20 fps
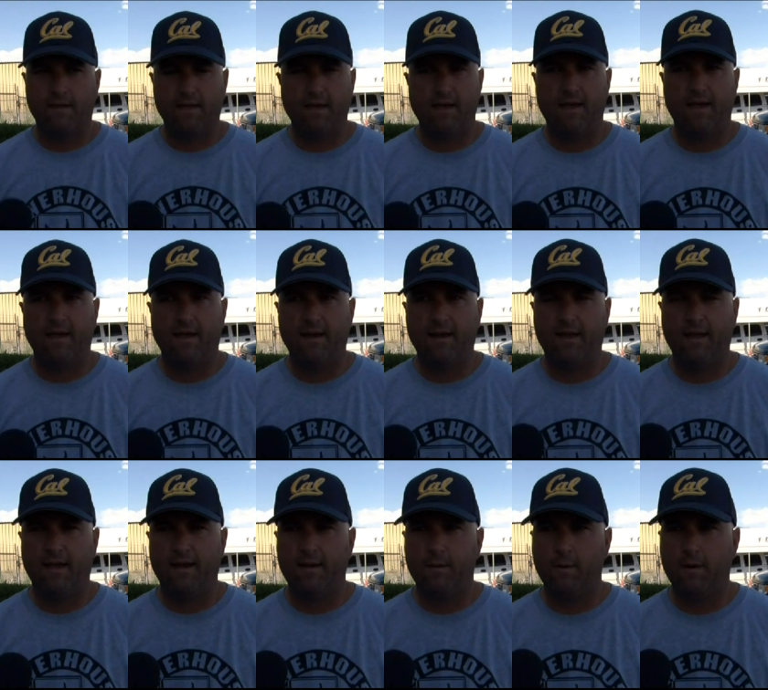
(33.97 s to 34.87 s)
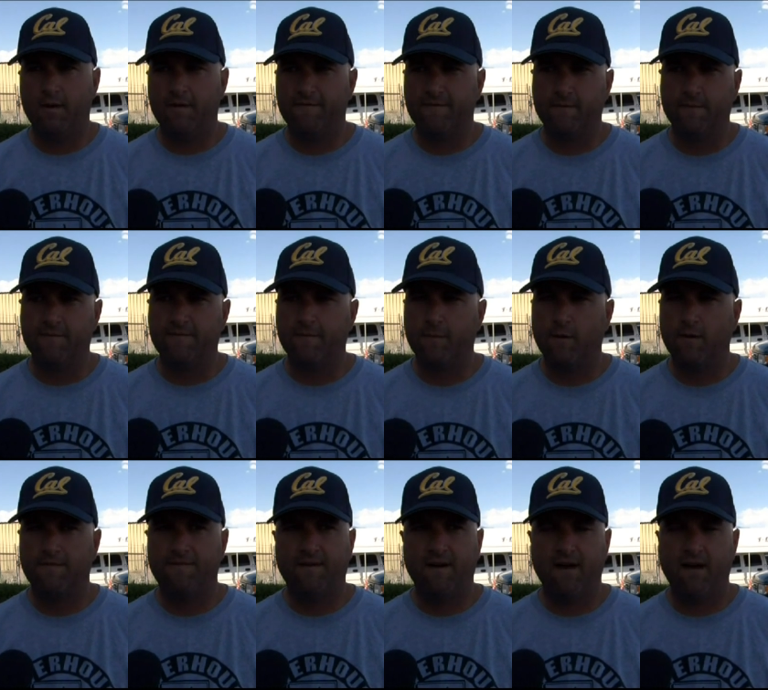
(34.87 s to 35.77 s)
Yeah, anywhere from
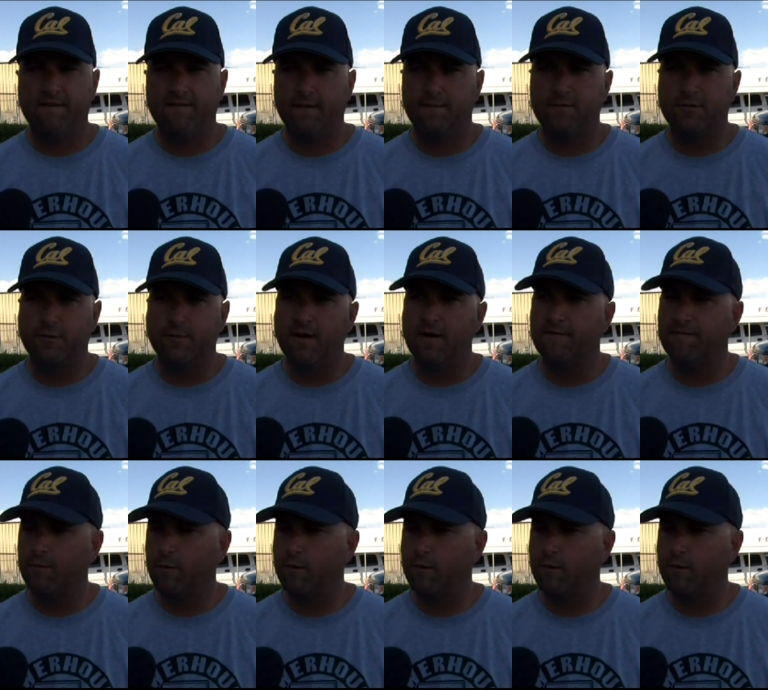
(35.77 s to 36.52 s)
4 or 5 up to about